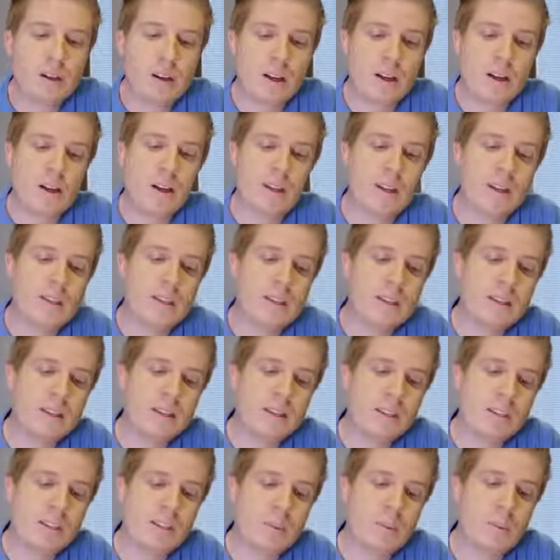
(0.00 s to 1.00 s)

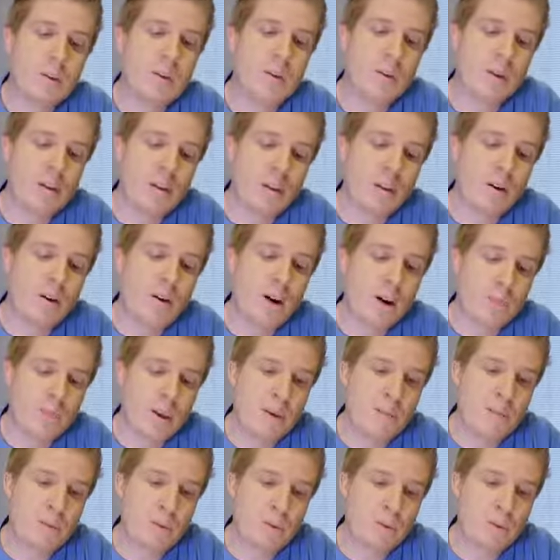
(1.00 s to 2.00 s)
But there are
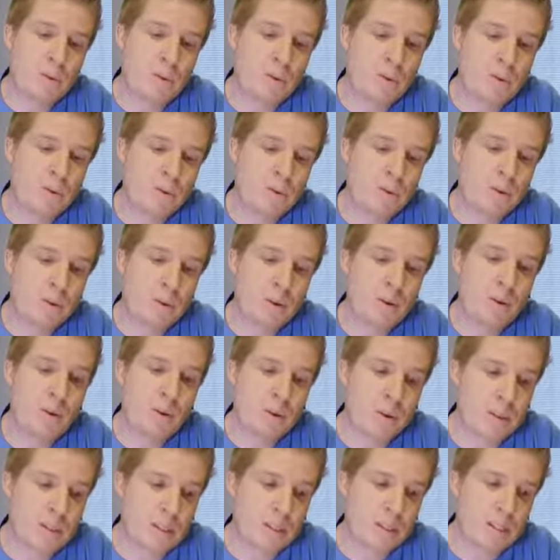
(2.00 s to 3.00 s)
people who
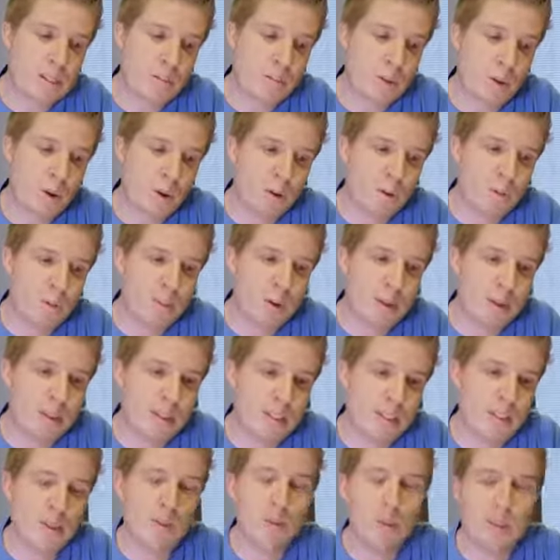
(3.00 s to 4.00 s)
use it to put on
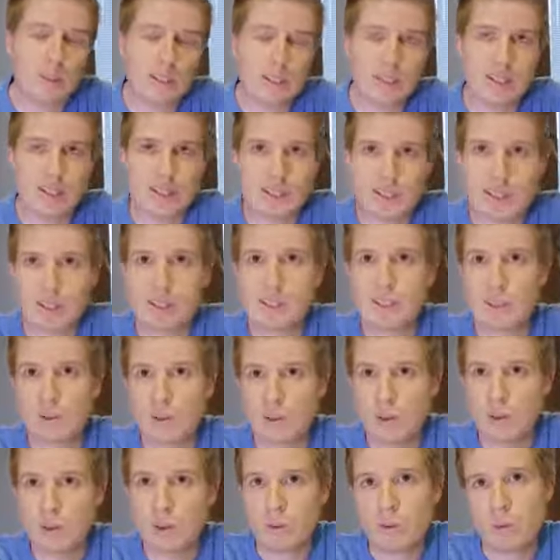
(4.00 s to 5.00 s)
pages. So there's things like the
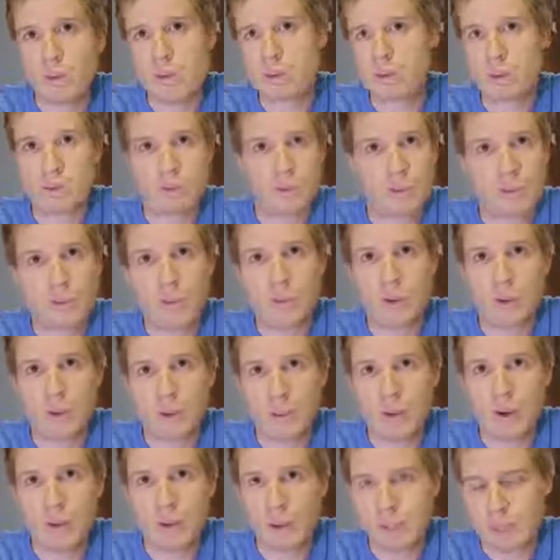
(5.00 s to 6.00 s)
Silk Road, which people knew
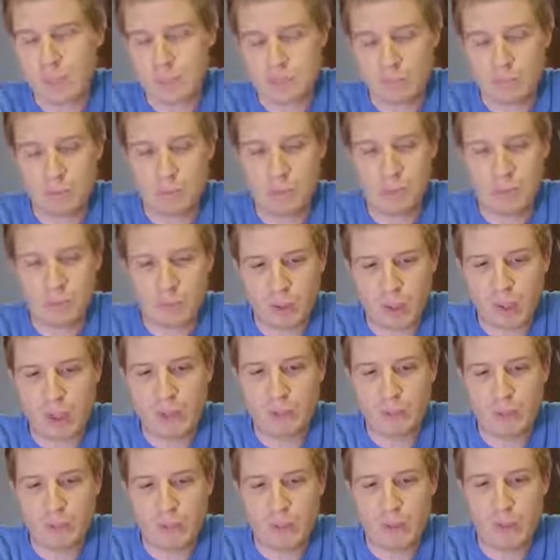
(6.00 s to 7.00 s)
about, which is a
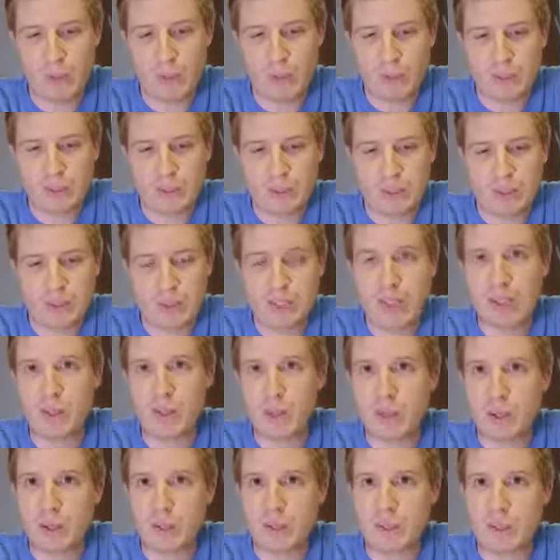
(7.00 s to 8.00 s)
place where people could sell
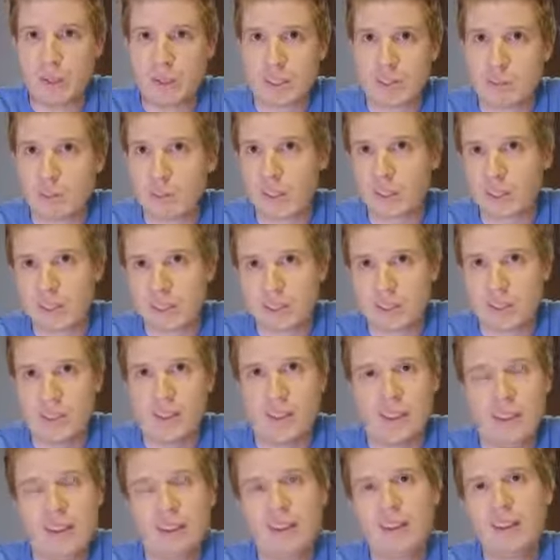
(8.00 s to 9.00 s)
and buy drugs because
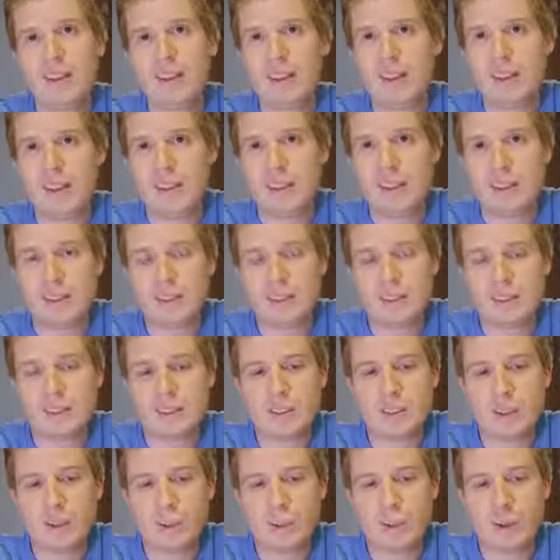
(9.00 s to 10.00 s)

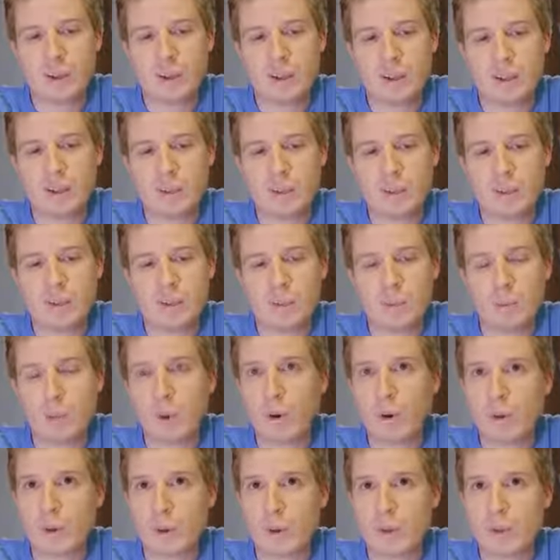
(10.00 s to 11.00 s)
you were
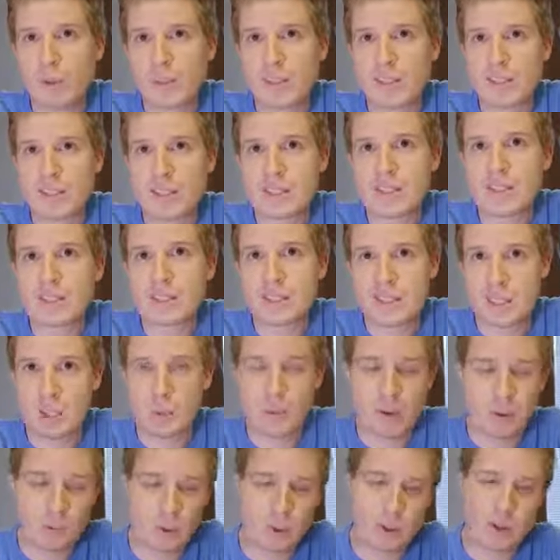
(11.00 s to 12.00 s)
more anonymous. So
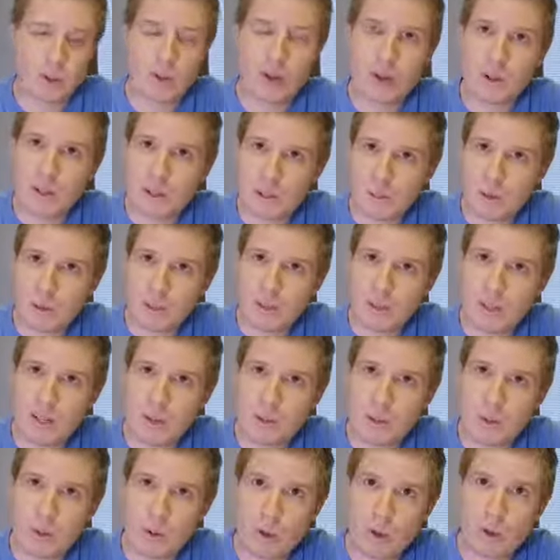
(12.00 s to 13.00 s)
the people could host the
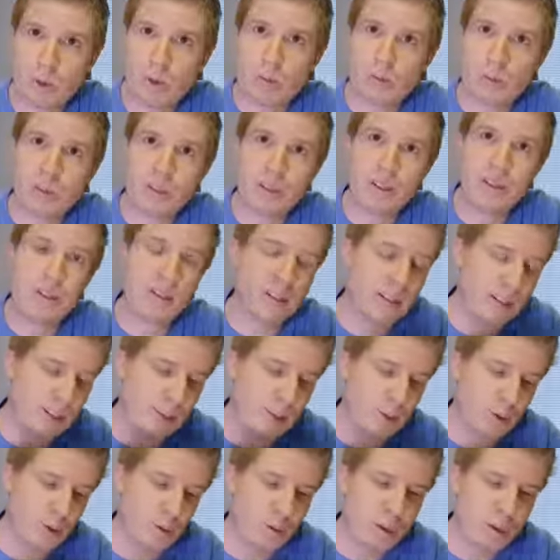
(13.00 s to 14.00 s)
website more anonymously, and all the